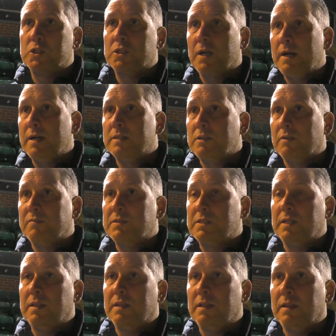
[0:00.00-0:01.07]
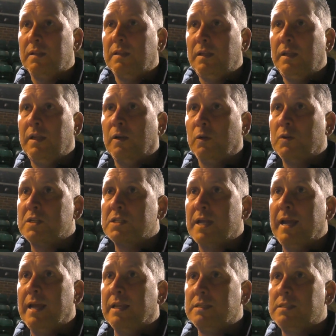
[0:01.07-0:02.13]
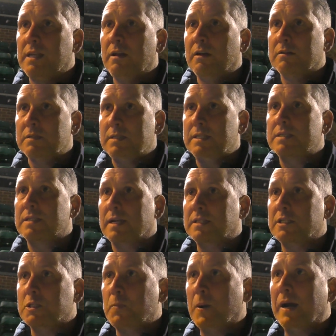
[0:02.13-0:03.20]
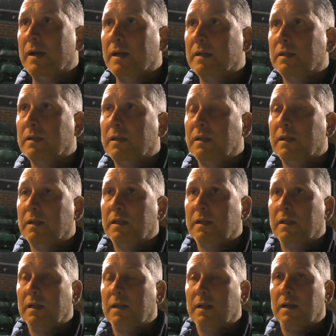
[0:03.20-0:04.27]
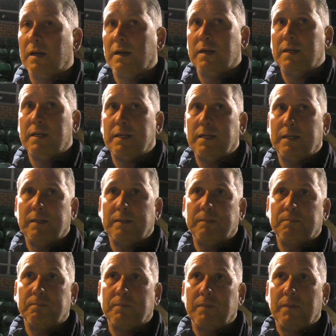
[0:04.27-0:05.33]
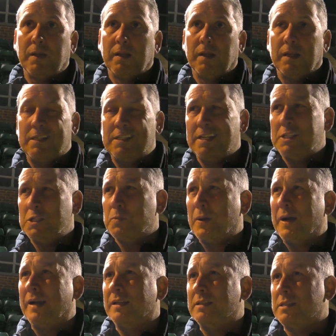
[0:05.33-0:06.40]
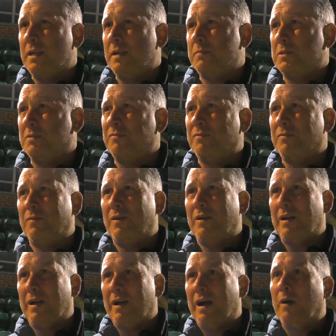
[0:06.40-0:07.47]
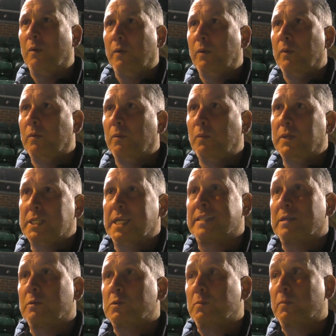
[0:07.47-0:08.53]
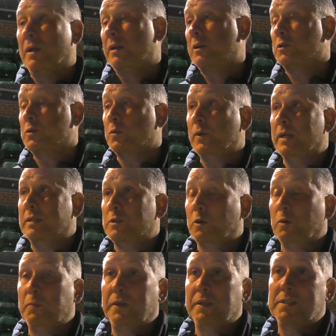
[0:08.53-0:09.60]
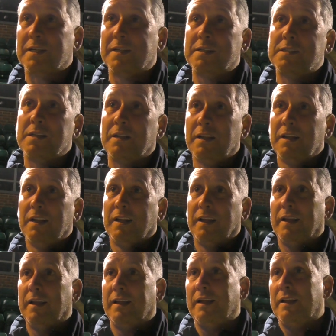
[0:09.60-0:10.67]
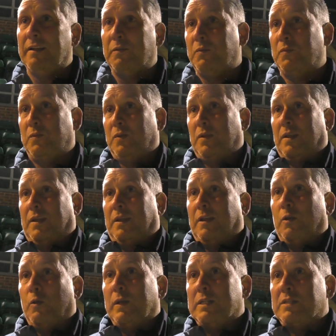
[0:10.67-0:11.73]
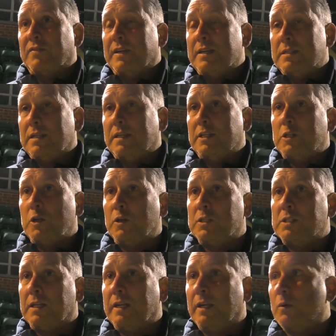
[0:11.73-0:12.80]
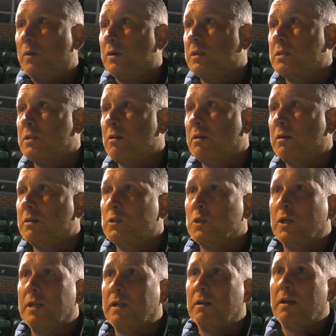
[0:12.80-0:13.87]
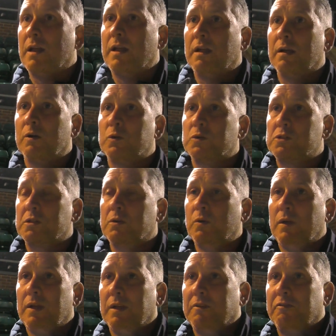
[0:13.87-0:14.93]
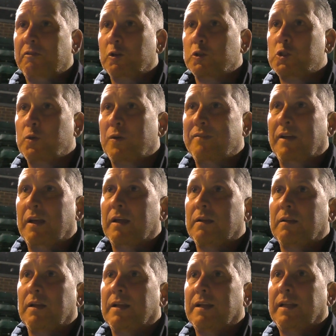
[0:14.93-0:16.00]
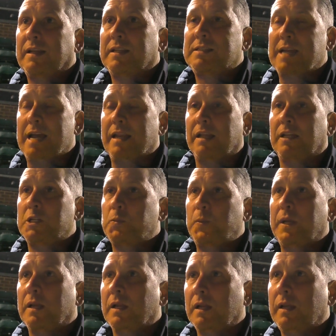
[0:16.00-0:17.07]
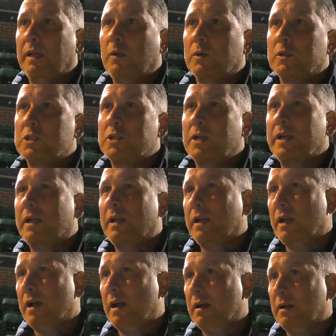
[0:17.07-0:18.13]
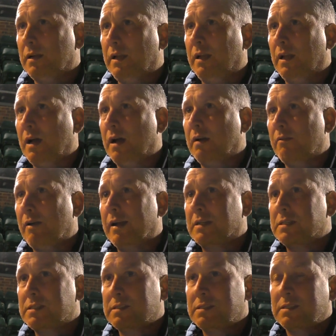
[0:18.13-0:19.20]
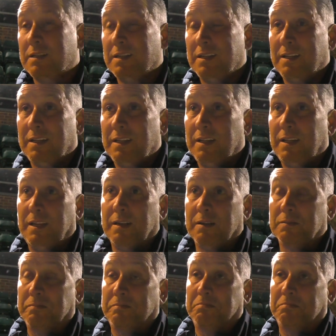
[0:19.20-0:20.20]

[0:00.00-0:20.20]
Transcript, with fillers: start. Obviously, the you know the sale of Dion did set us back. Um, set us back in terms of how we, we set out to play because we worked all pre-season. In, you know, let's face it, he's gone into League One, has got has already got eight goals. So for us to have a technically speaking a League One striker in our in our ranks, you know,